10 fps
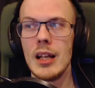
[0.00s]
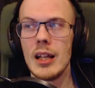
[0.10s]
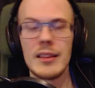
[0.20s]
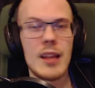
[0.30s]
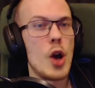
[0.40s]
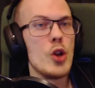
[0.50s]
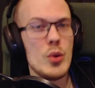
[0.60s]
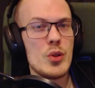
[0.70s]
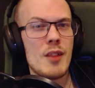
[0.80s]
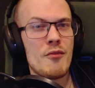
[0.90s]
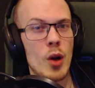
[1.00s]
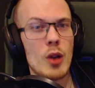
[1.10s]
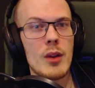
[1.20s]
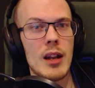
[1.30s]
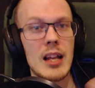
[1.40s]
They are usually
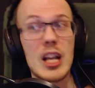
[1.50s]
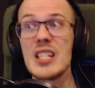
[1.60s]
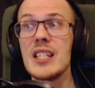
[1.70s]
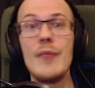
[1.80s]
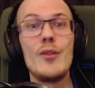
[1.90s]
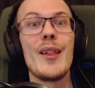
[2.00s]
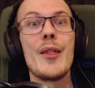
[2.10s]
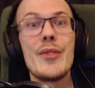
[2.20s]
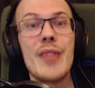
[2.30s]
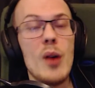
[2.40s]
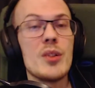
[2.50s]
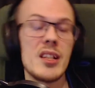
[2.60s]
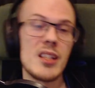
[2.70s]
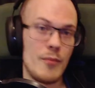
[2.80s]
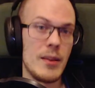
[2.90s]
following like several
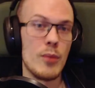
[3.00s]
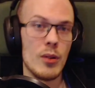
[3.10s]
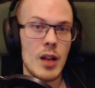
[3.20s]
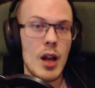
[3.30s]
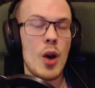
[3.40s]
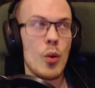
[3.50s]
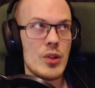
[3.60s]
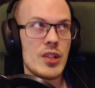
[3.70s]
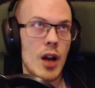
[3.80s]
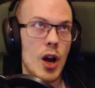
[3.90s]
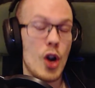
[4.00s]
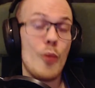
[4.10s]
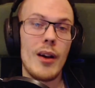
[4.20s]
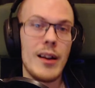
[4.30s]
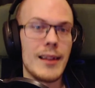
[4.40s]
thousands of people, which are
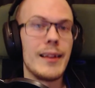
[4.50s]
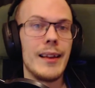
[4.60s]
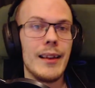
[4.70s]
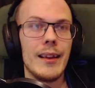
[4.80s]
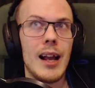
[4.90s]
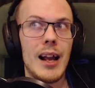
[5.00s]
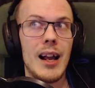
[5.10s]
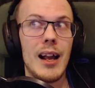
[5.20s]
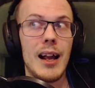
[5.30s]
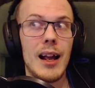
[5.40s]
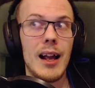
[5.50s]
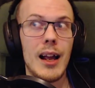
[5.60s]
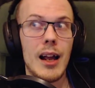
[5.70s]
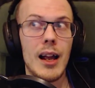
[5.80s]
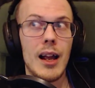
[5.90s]
apparently
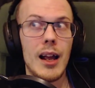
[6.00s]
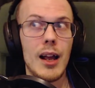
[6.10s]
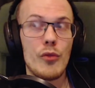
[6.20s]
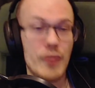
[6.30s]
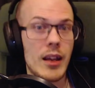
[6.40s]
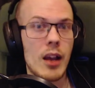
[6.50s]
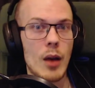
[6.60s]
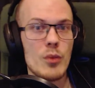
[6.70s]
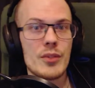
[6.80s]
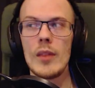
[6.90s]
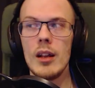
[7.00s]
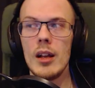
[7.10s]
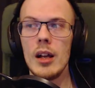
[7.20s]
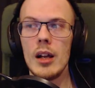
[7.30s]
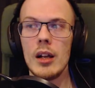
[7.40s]
fake accounts.
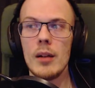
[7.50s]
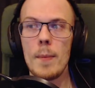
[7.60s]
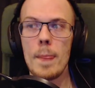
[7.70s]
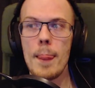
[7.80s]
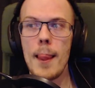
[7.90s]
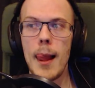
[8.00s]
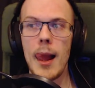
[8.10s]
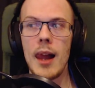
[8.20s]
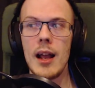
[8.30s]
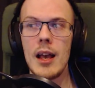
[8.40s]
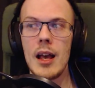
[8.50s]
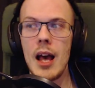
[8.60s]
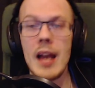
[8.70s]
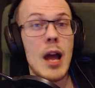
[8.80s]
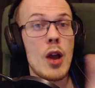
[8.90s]
And
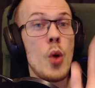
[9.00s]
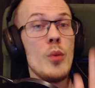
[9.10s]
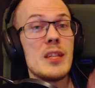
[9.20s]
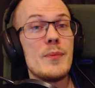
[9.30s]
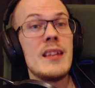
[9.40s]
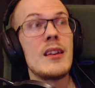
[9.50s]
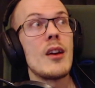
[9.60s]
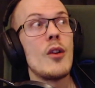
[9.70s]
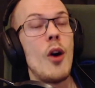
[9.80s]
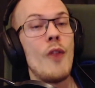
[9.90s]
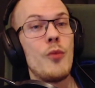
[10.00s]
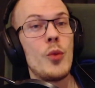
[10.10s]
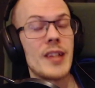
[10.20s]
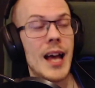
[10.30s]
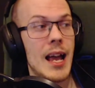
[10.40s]
I only speak of
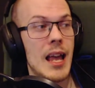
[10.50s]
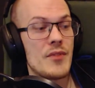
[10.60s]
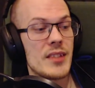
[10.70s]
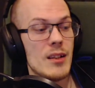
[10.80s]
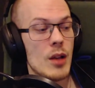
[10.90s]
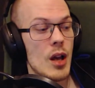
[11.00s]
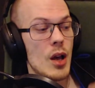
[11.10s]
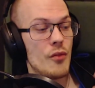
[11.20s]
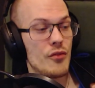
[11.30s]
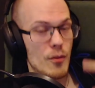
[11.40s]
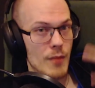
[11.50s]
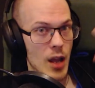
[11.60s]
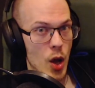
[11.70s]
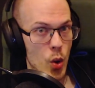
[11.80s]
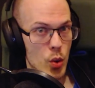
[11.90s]
what I have seen from my
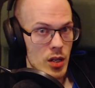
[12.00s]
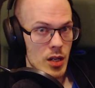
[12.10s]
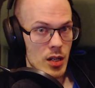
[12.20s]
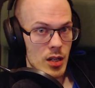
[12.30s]
own